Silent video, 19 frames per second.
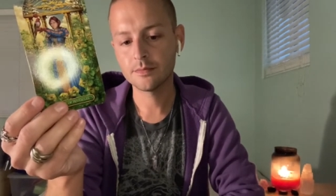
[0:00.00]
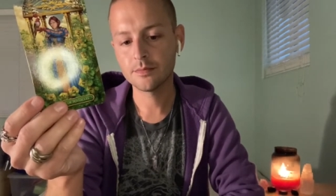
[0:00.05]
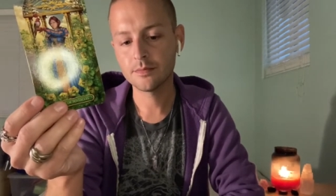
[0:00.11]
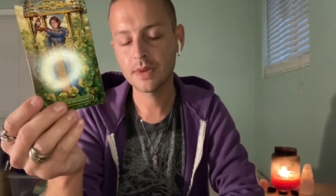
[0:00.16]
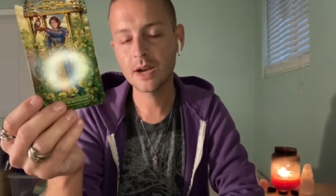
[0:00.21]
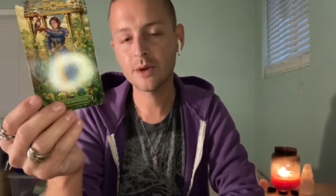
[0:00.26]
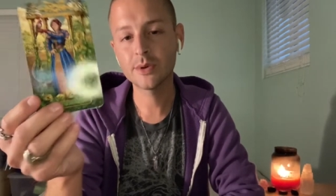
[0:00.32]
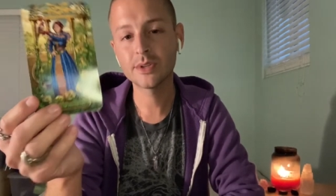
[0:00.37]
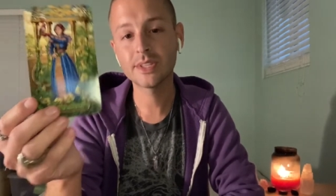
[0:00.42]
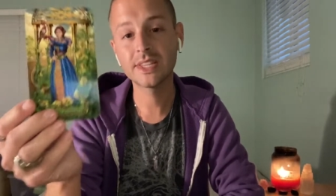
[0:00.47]

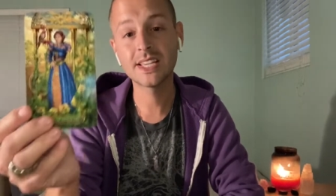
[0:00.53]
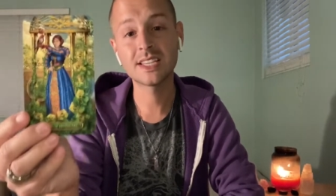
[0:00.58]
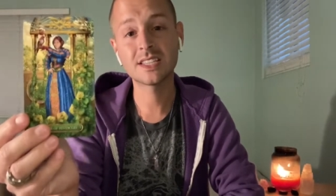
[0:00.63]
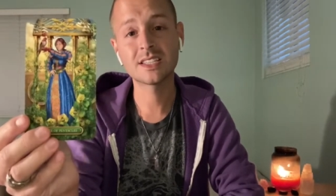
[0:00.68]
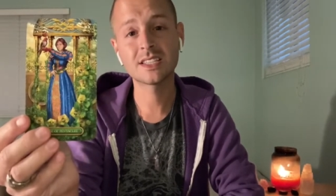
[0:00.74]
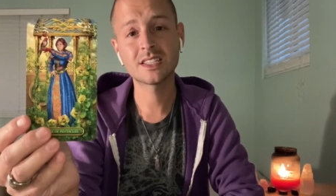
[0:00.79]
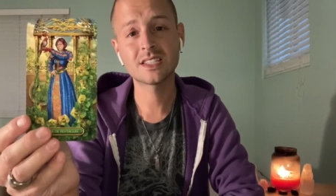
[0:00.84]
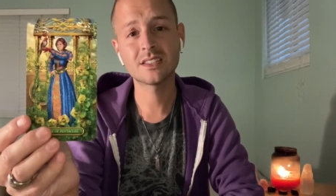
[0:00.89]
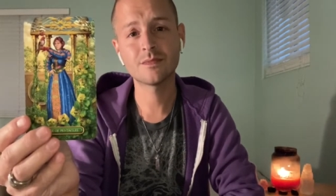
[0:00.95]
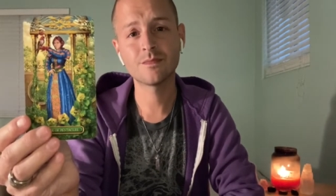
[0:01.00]

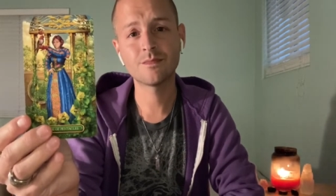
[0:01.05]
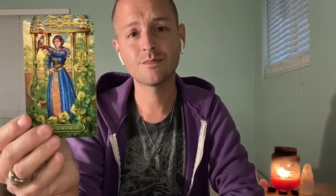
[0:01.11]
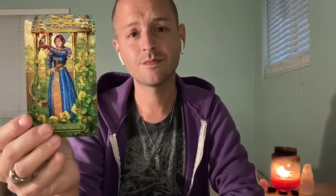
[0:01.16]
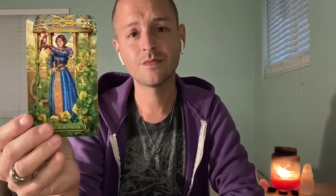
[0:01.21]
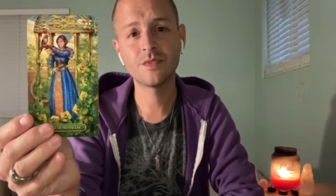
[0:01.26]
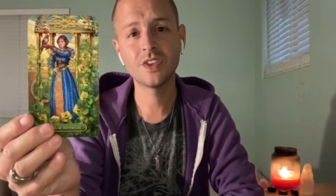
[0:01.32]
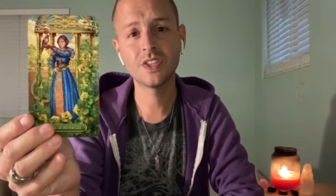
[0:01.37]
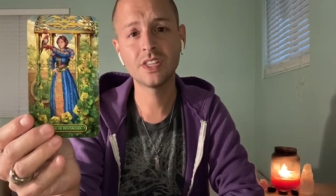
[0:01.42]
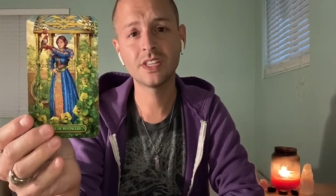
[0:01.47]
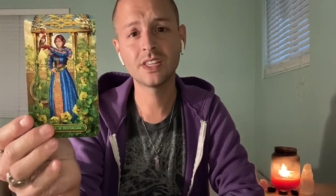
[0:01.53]
powerless,
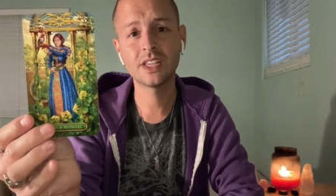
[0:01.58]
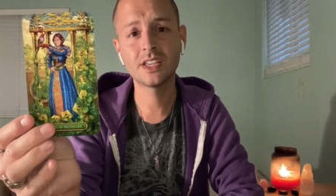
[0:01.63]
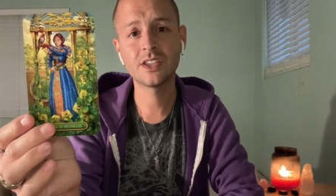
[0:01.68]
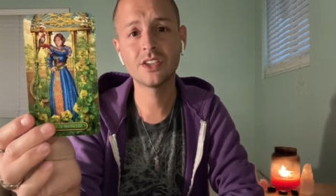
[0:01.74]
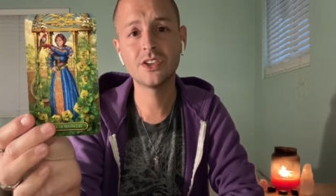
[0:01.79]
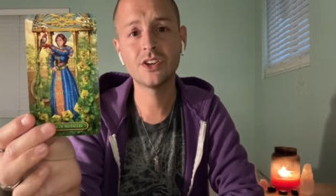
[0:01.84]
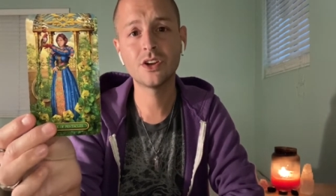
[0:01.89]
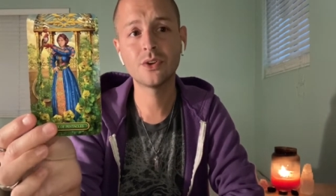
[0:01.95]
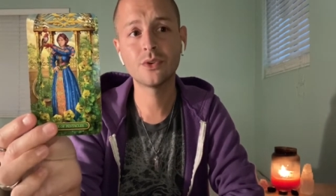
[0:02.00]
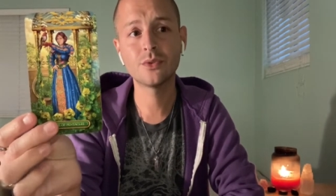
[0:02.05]
feeling like, you
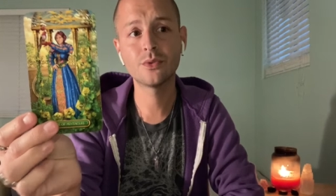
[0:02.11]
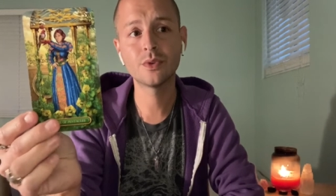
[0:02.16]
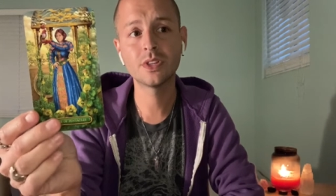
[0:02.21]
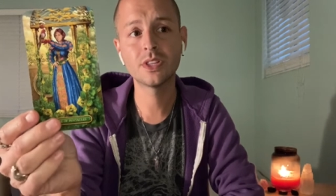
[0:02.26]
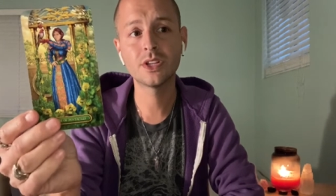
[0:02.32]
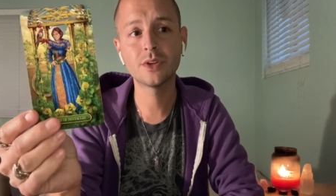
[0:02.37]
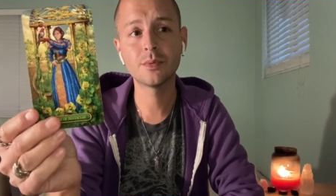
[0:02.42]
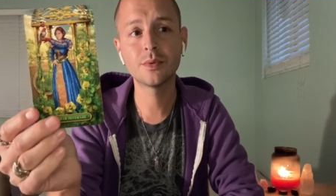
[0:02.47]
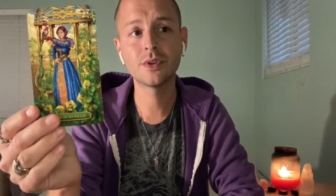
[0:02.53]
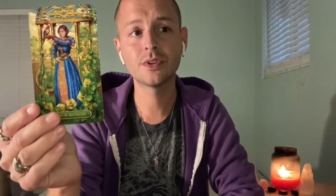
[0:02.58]
know, a
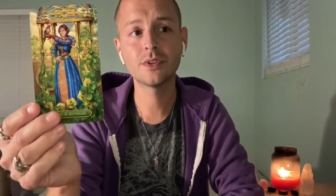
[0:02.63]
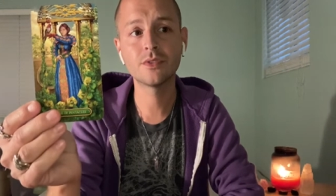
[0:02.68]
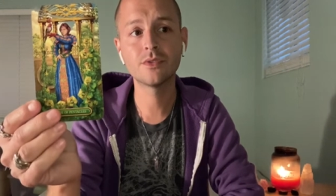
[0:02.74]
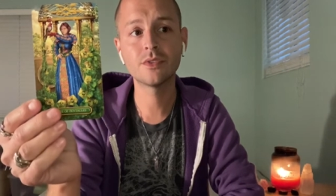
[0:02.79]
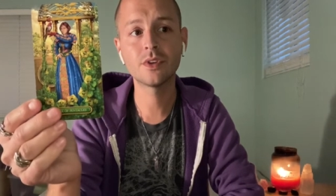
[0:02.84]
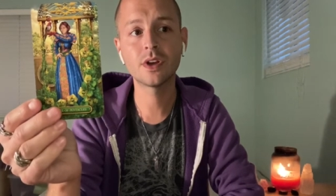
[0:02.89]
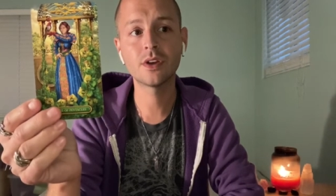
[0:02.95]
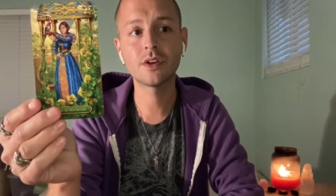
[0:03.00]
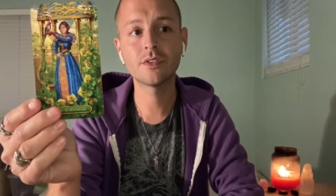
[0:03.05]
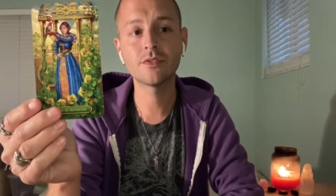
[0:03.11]
little bit
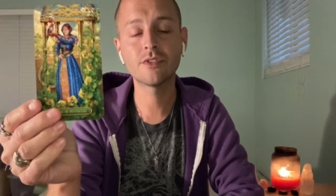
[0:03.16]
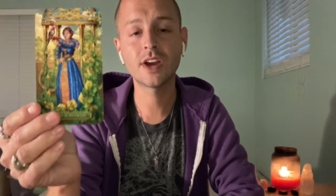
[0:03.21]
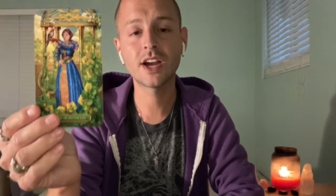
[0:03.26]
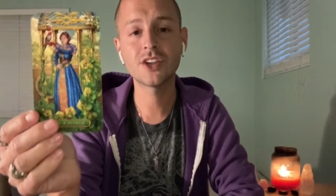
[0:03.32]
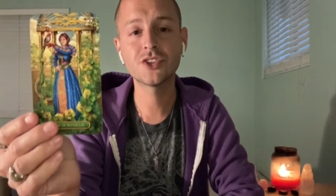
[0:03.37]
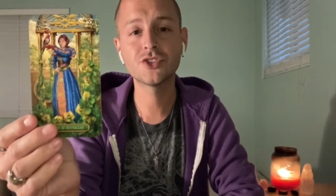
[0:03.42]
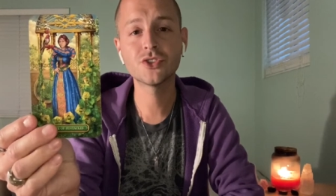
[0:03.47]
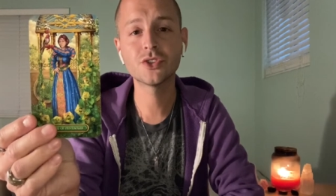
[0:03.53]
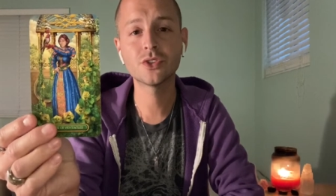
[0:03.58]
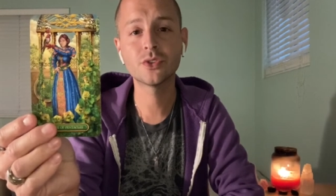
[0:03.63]
uh,
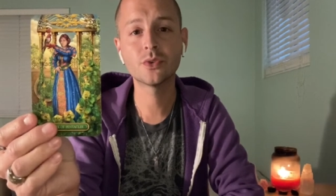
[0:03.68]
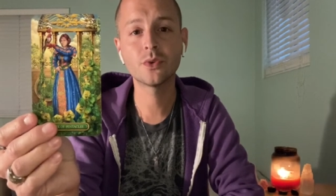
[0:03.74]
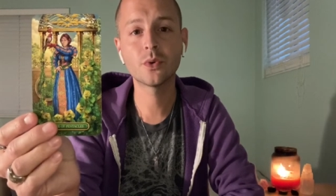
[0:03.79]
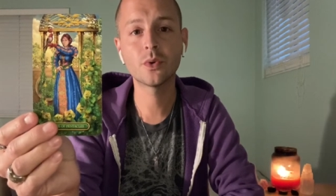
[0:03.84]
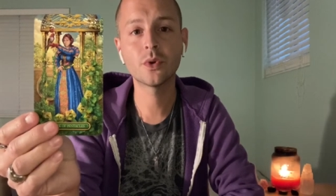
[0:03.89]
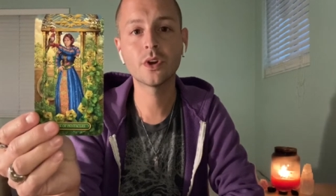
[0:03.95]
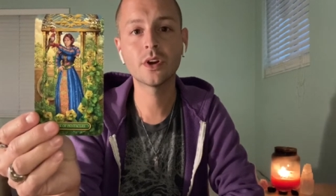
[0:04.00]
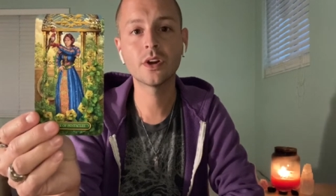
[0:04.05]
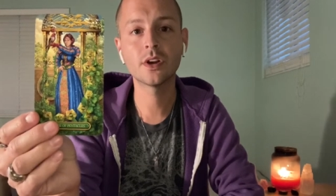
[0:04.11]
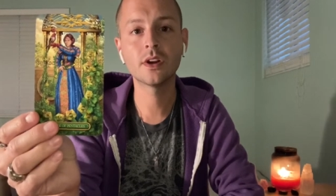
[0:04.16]
fragile
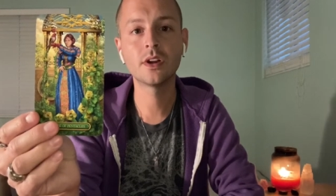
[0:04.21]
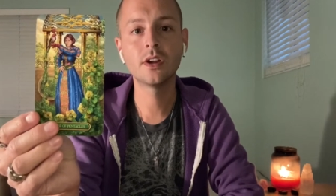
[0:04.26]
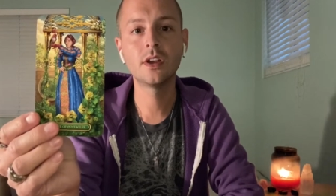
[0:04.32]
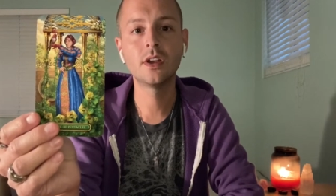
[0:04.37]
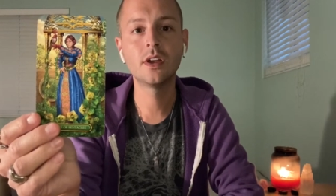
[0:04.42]
or